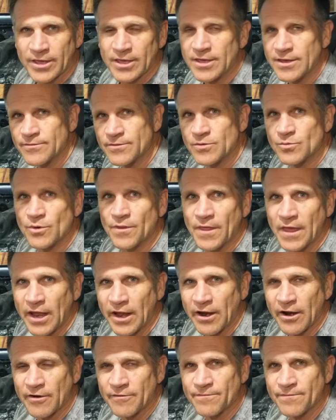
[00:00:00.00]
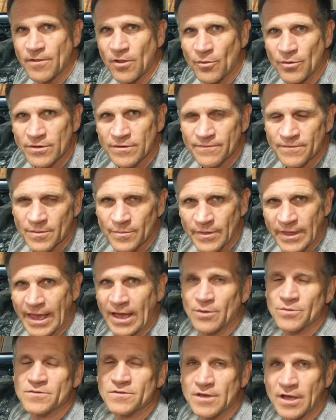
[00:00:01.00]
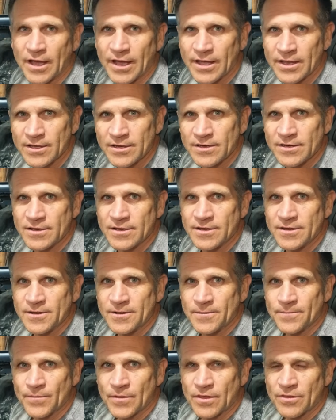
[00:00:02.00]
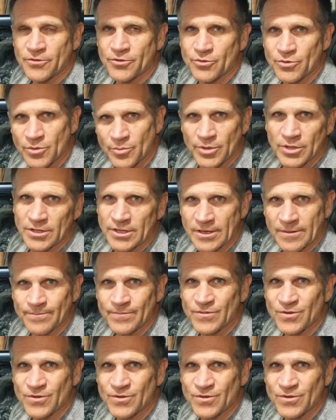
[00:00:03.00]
even with air flowing from the outside through the building.